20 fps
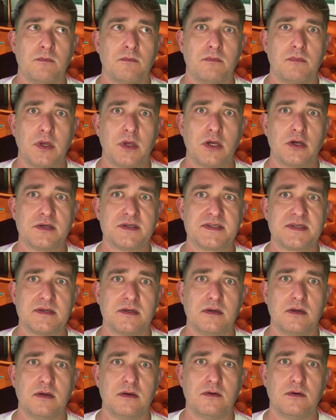Because
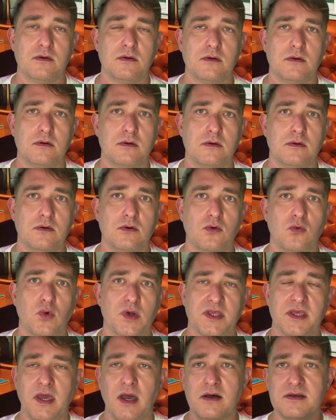
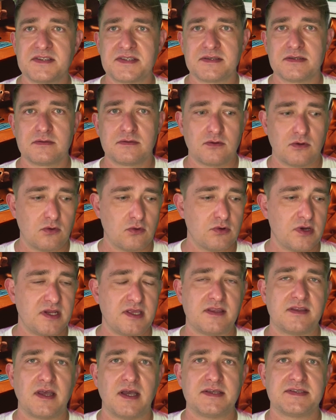what Kelsen already
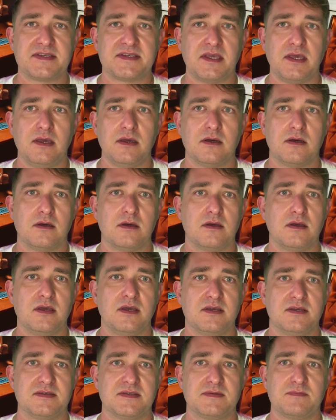does here
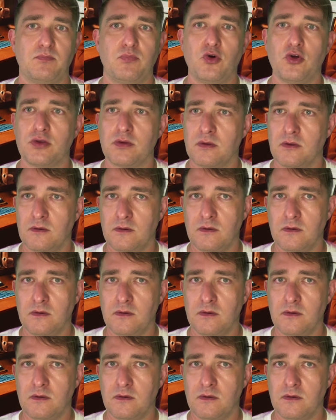is put